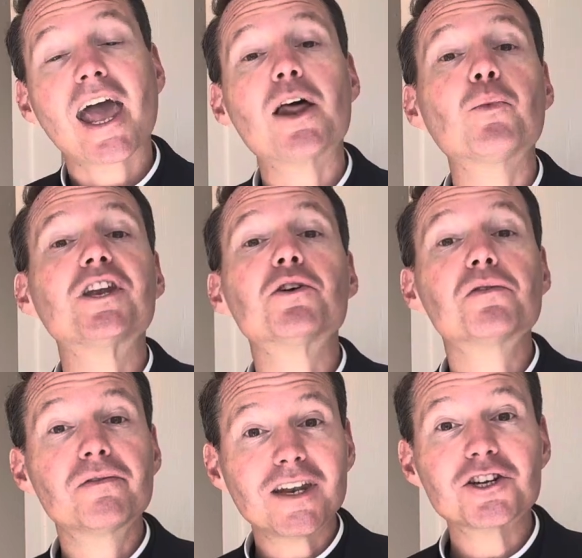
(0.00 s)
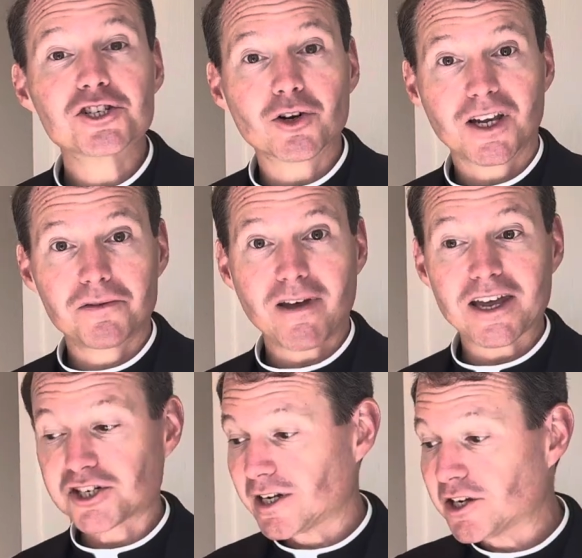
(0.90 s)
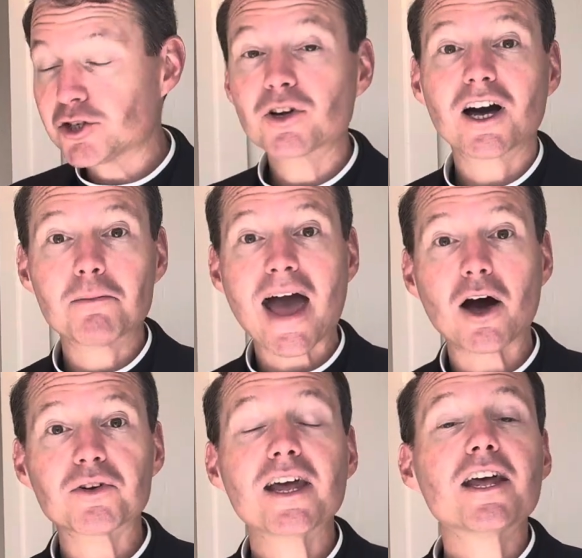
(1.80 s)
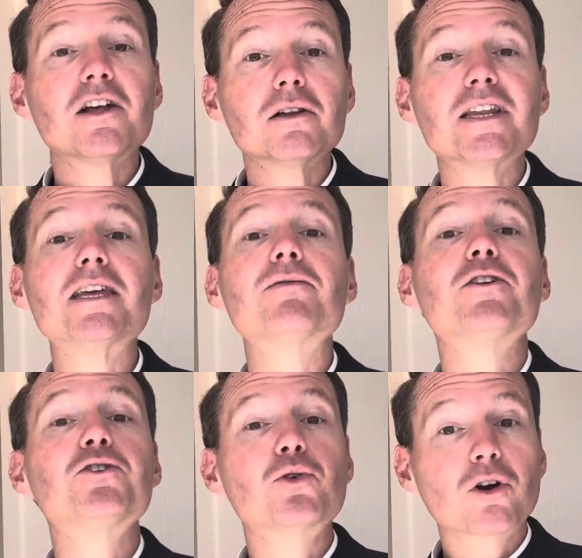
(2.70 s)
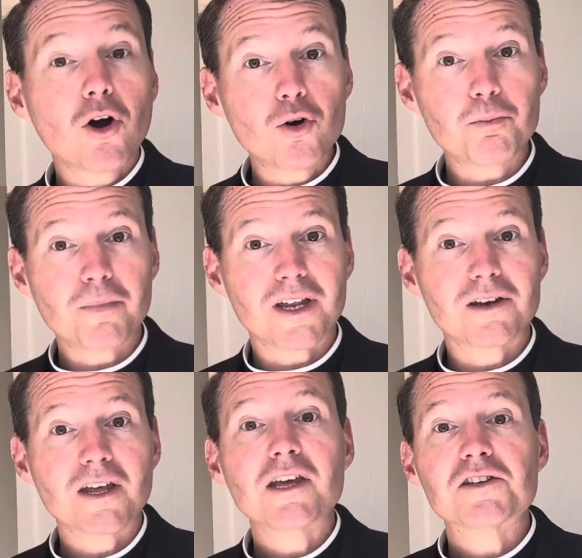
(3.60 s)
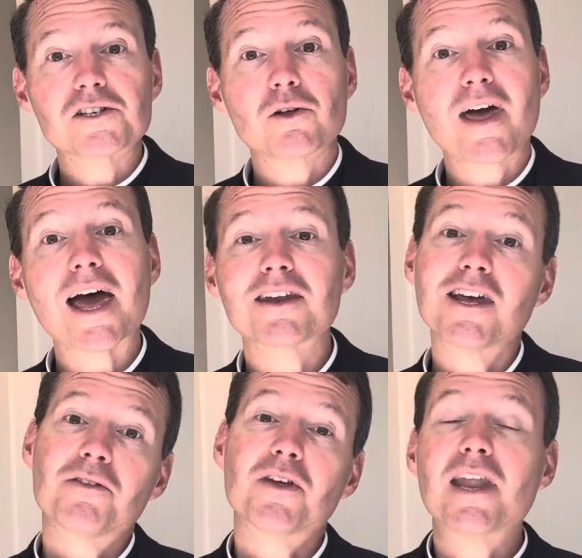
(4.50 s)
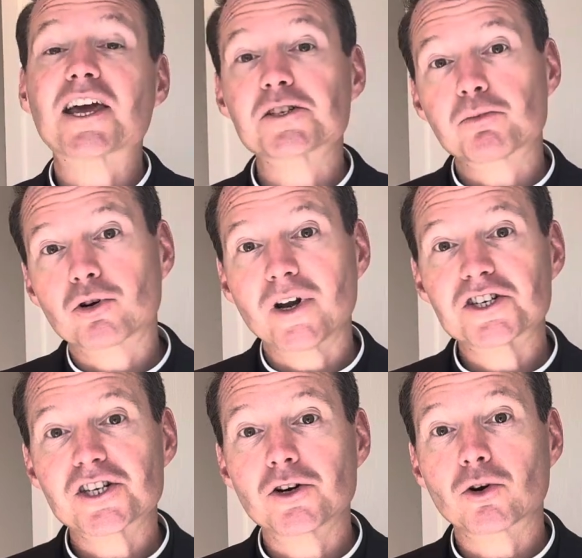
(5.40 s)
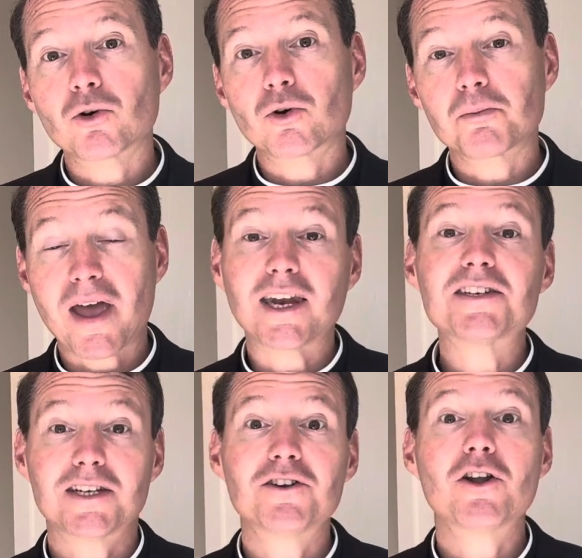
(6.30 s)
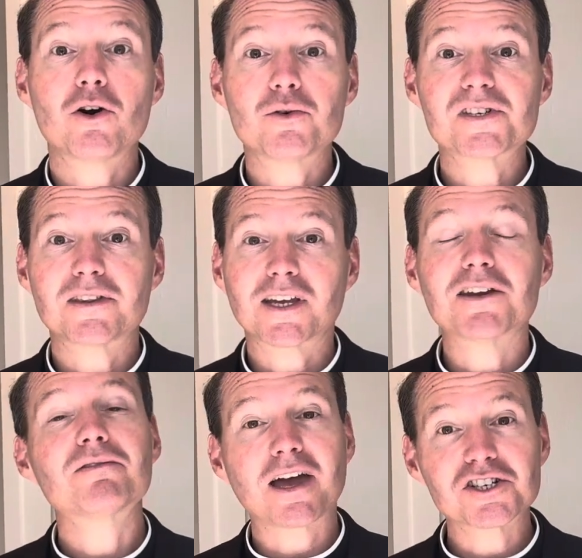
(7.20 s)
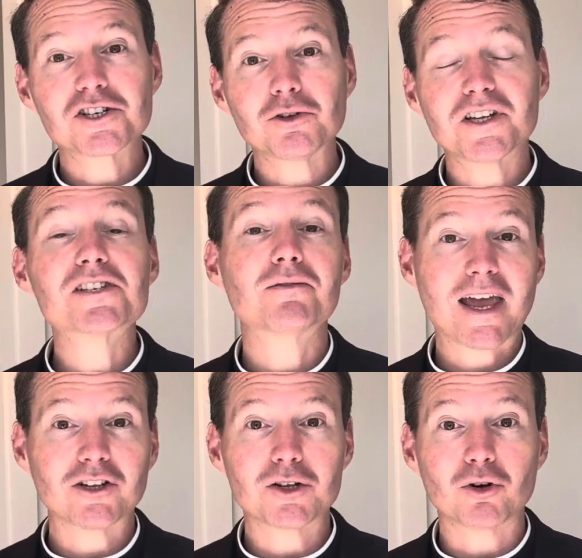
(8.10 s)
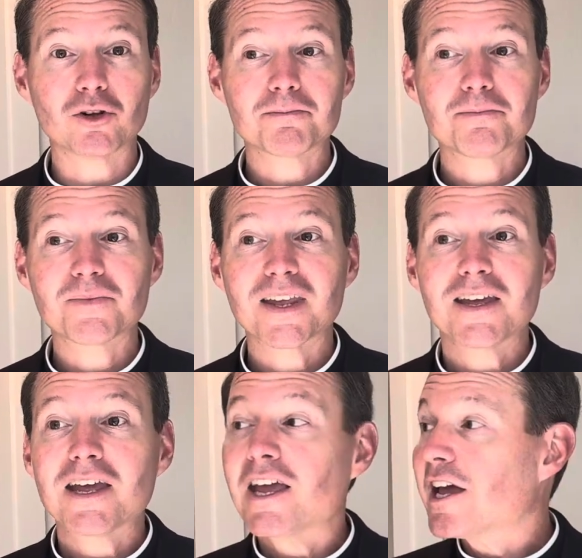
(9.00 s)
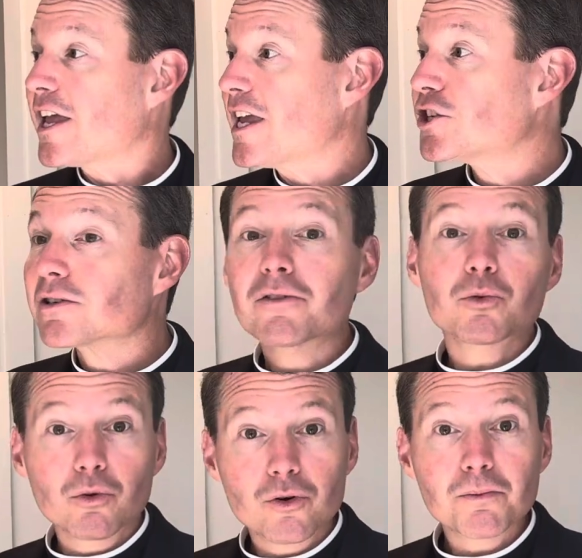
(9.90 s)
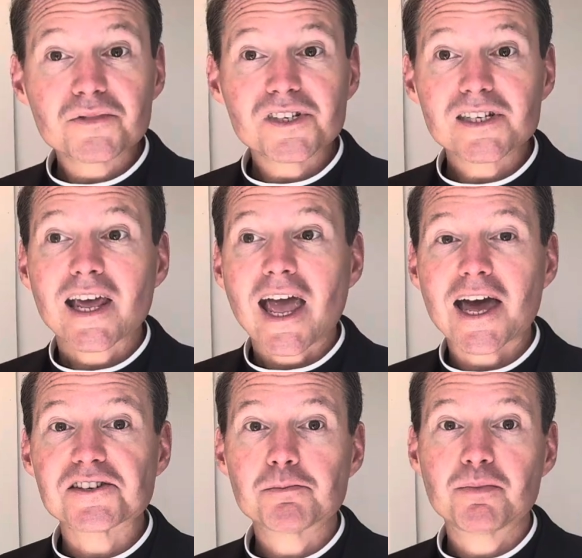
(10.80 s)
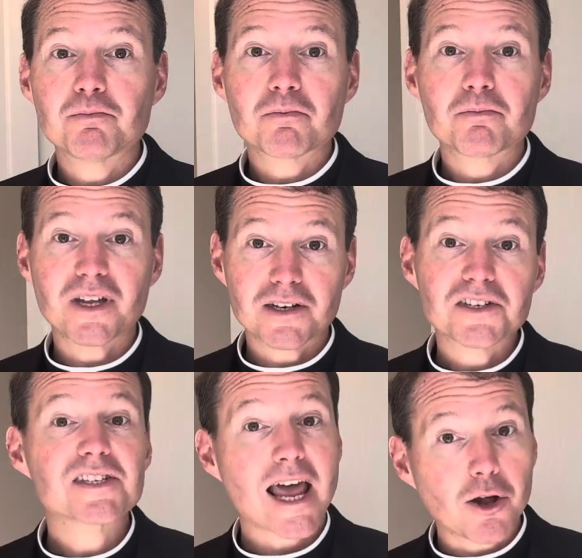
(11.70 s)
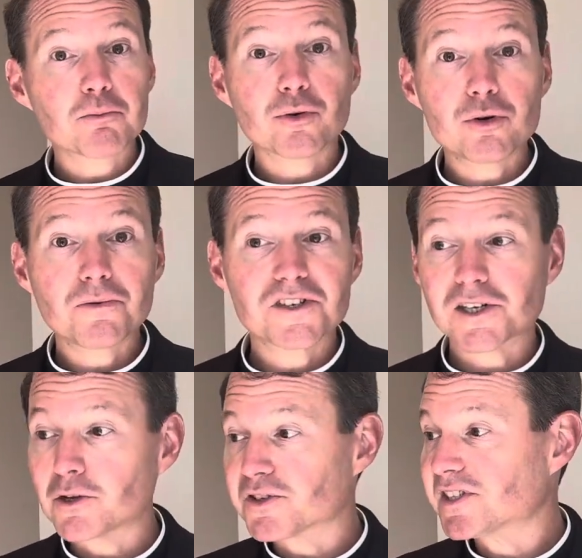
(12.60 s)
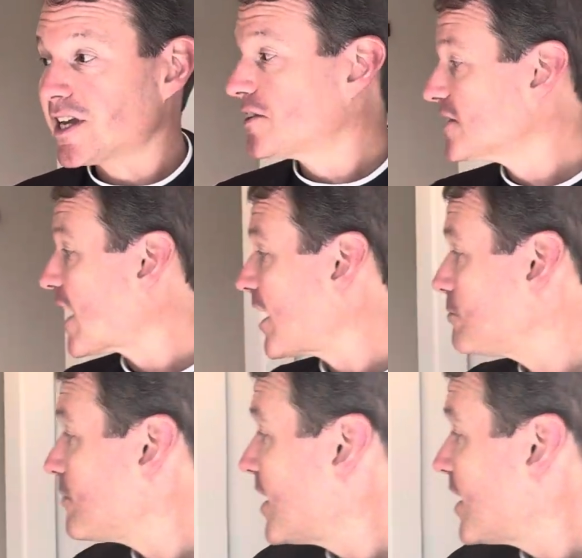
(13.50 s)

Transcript: And when you finish your confession as you come out, leave the door open so that the next parishioner or penitent knows that the confessional is available. Each of the rooms has been soundproofed, so you'll see inside